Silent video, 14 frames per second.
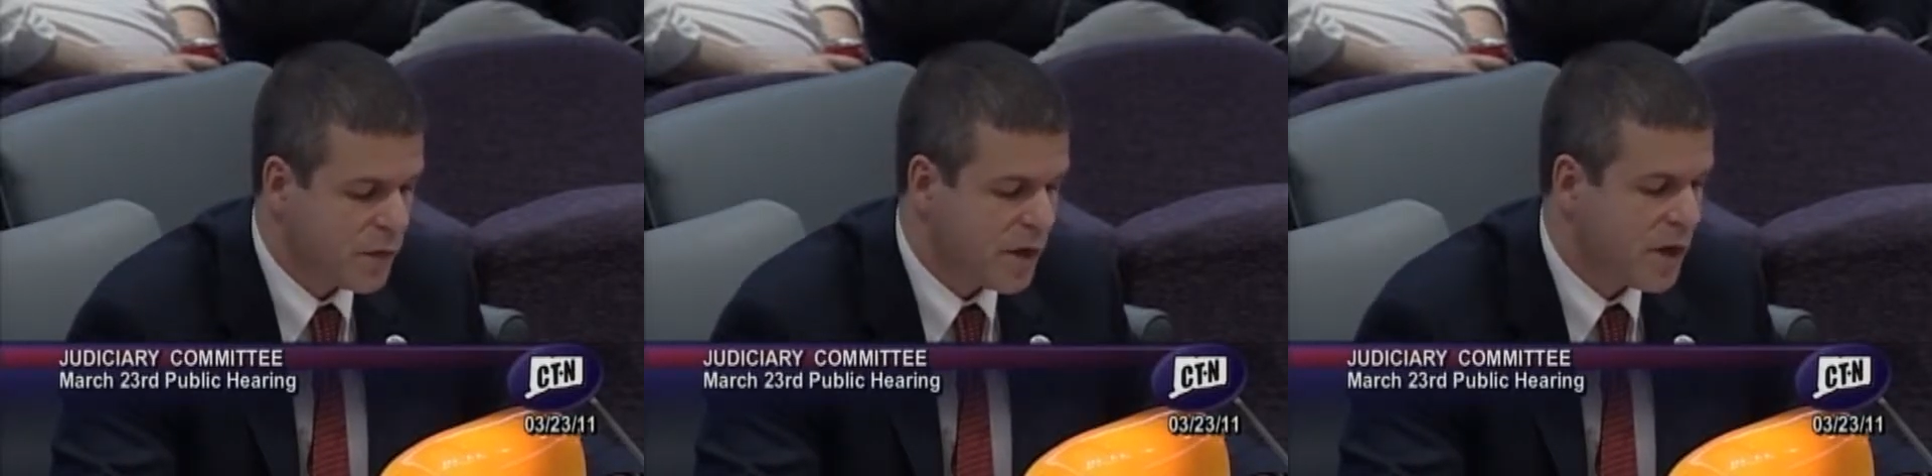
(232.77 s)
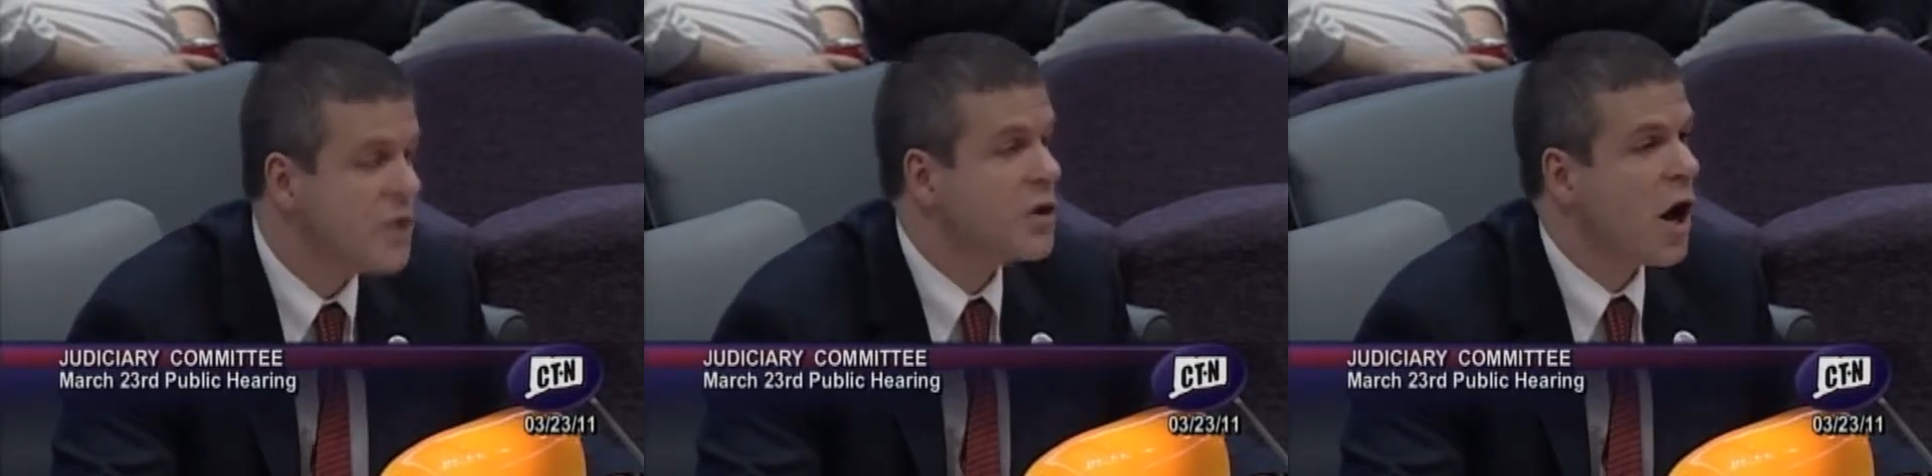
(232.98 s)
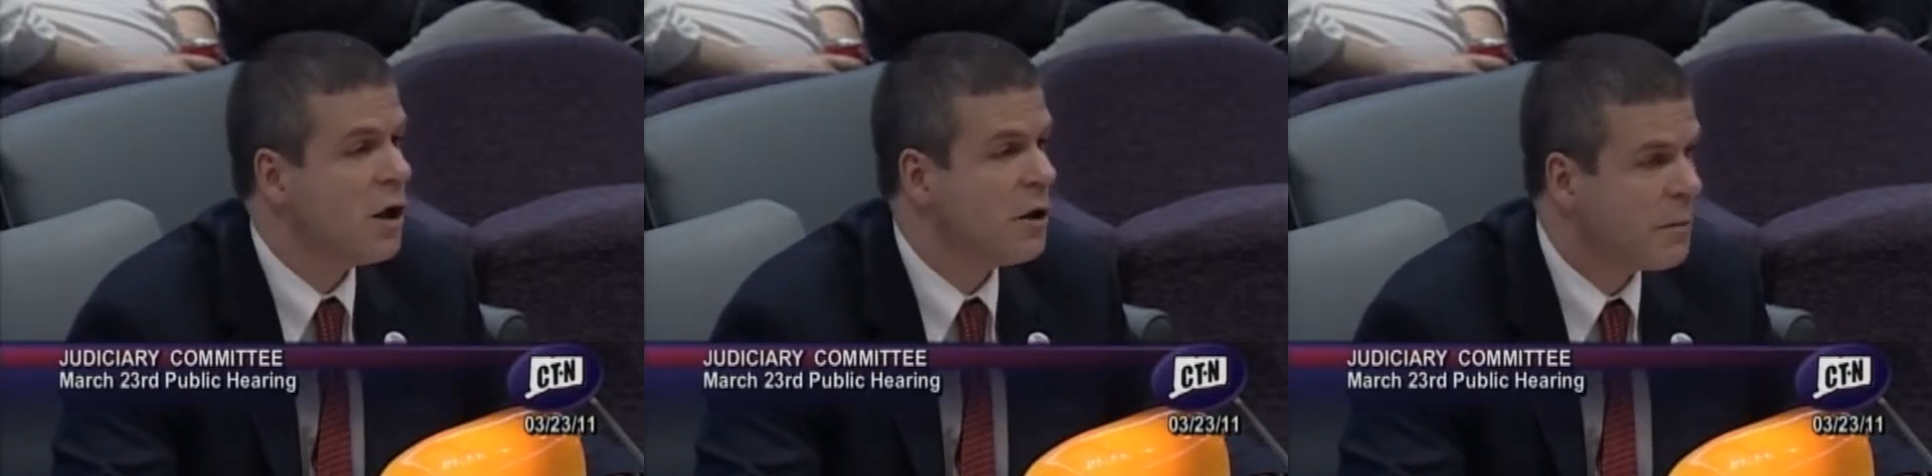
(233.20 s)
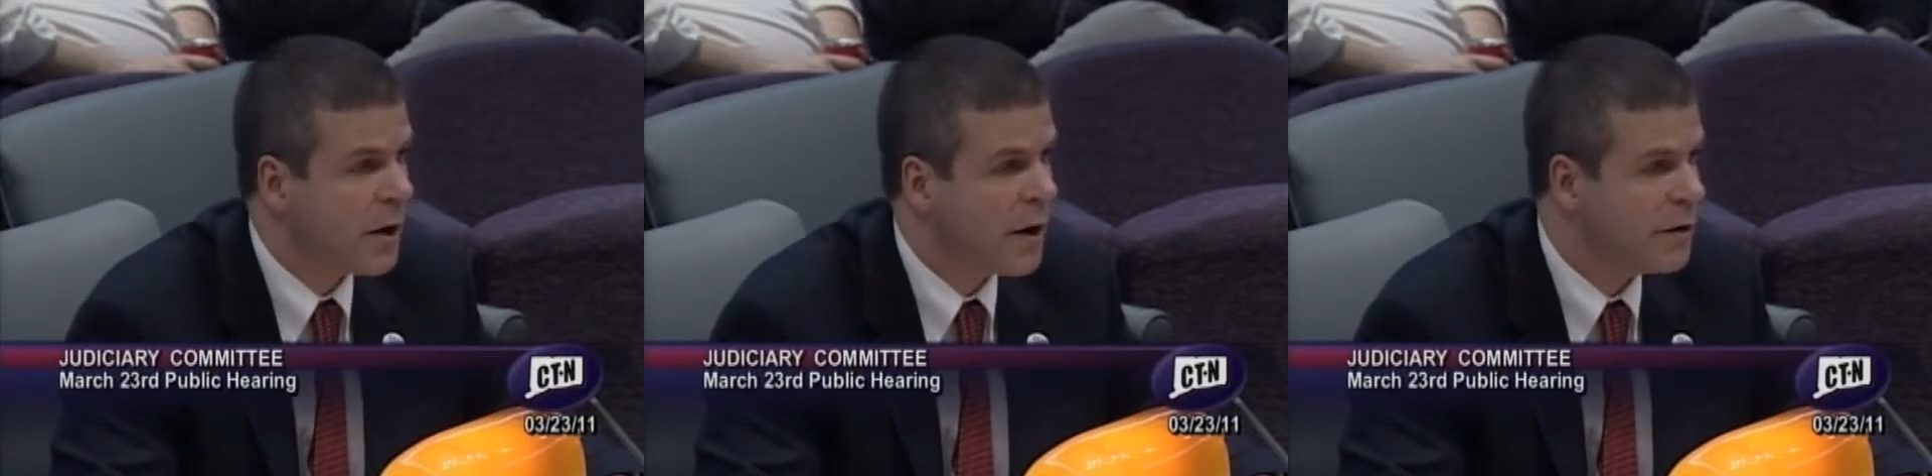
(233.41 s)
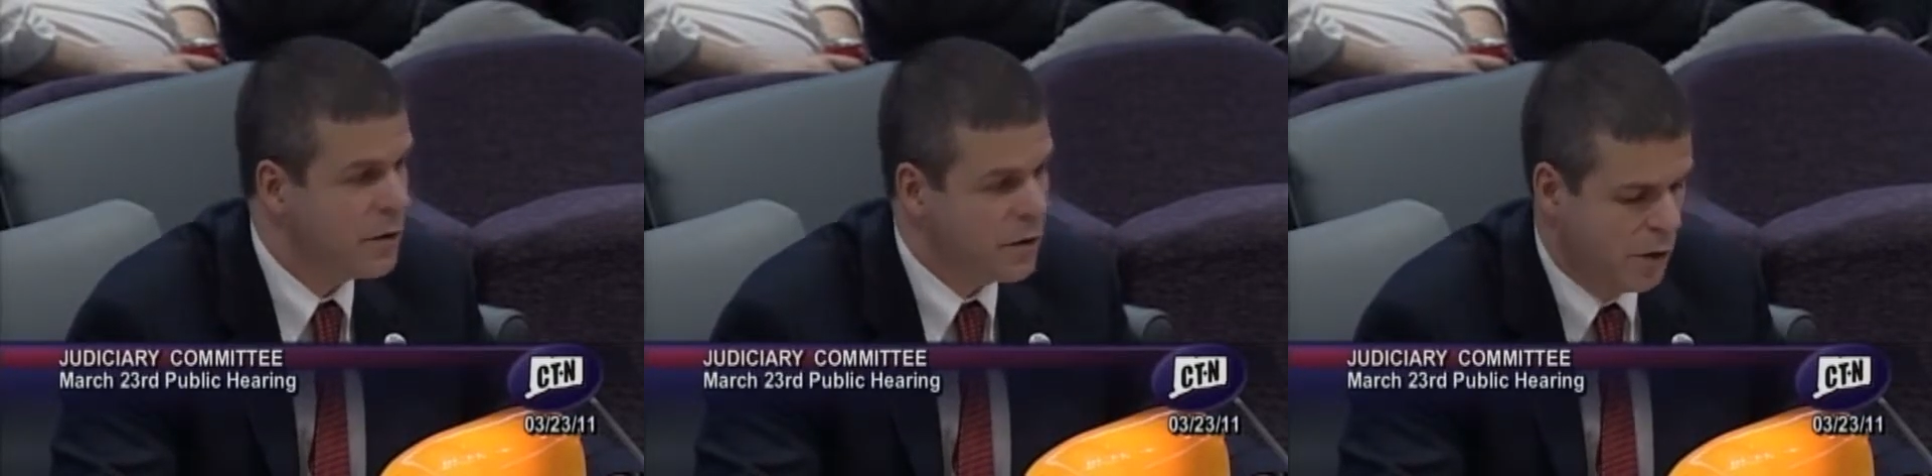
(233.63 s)
In
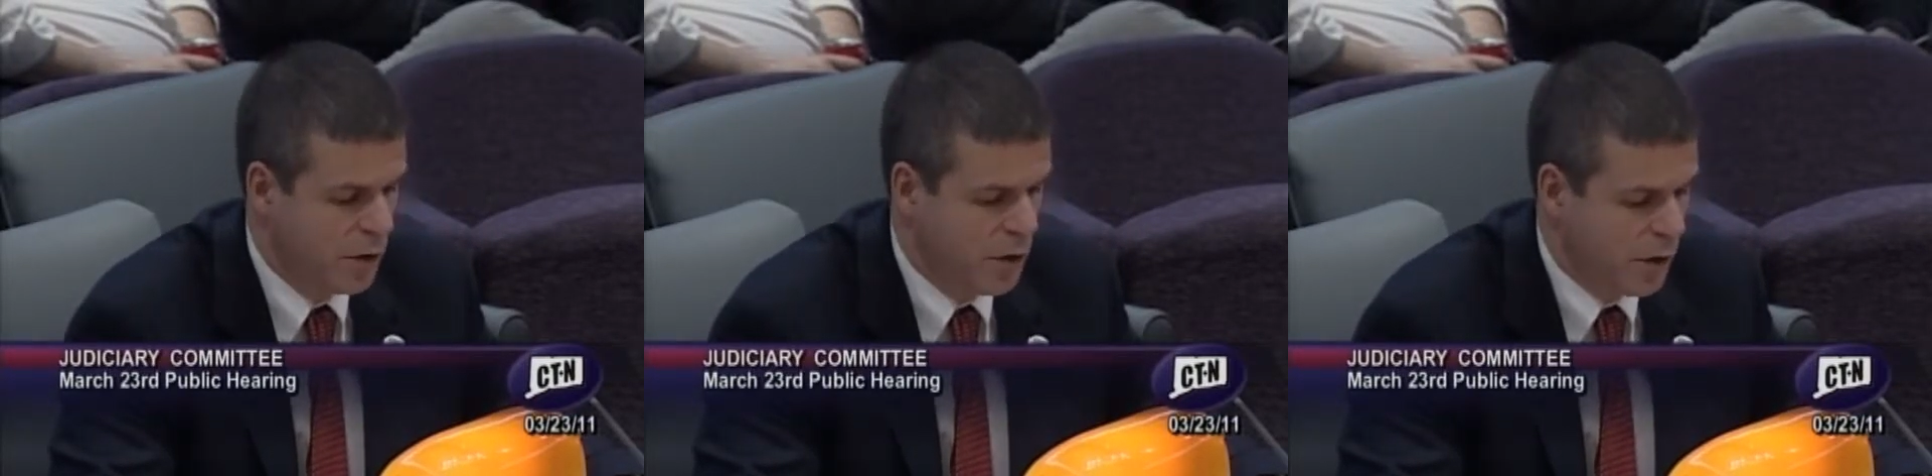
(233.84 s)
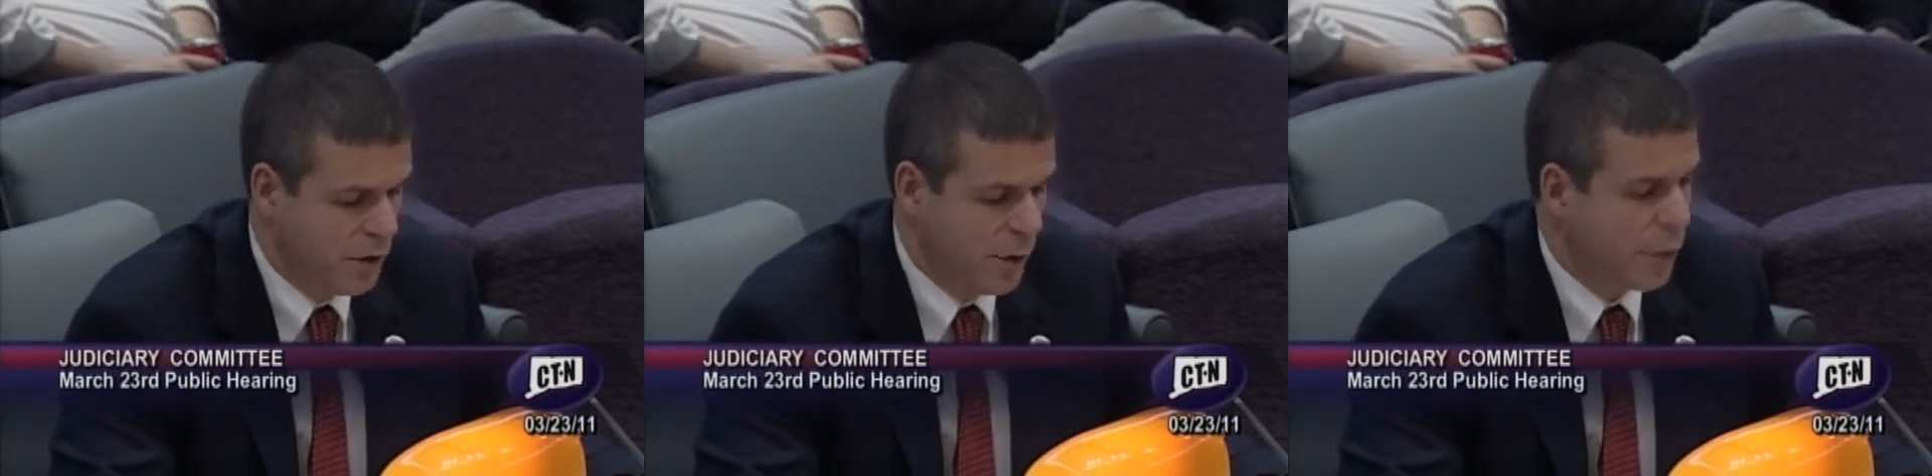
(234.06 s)
Columbine, there